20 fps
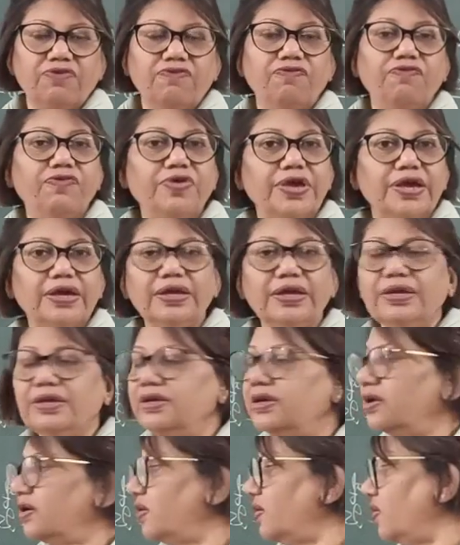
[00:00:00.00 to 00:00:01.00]

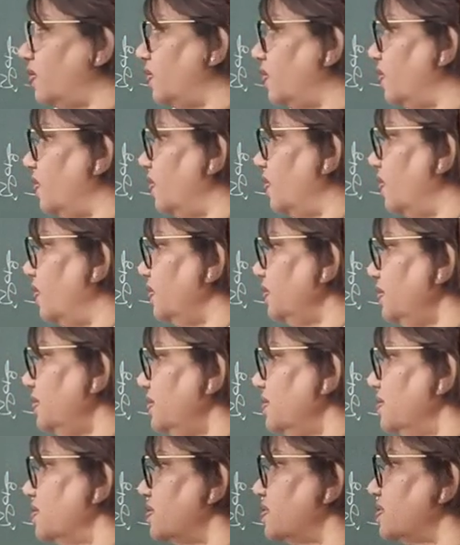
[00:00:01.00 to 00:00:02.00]
Where?
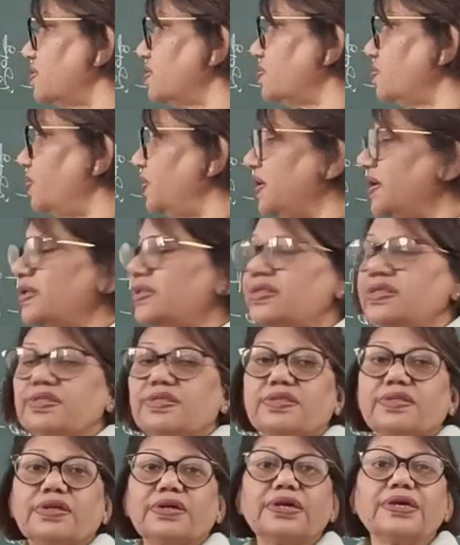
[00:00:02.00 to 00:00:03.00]
On
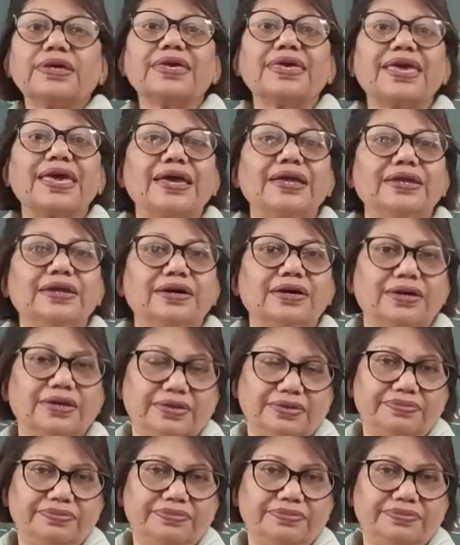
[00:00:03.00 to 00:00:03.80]
Suez Canal.